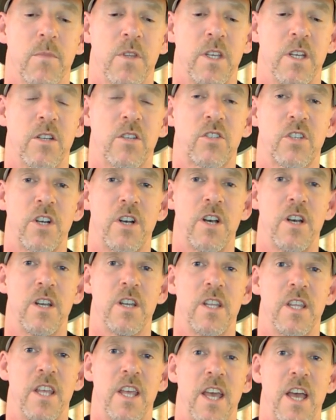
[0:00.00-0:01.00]

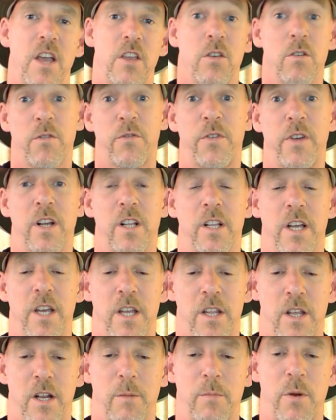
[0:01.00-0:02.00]
insert, and you'll feel it,
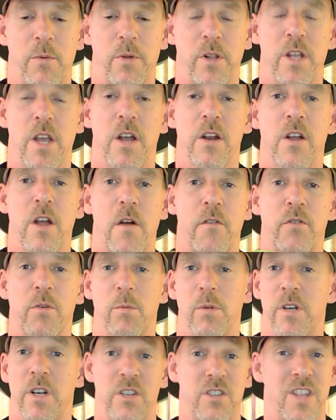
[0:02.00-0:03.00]
and it'll be really
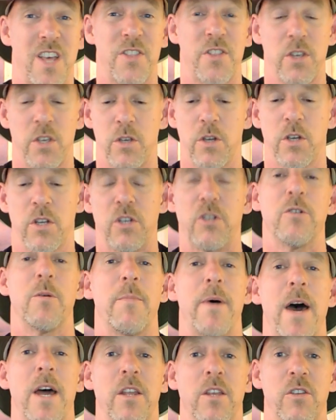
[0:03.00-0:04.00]
uncomfortable, and there's nothing you can do
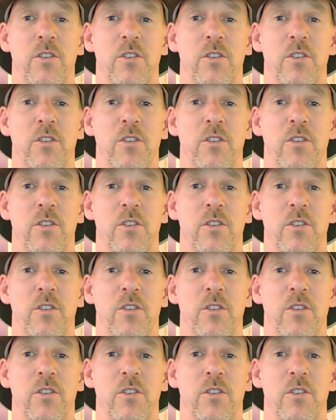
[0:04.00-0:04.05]
about it.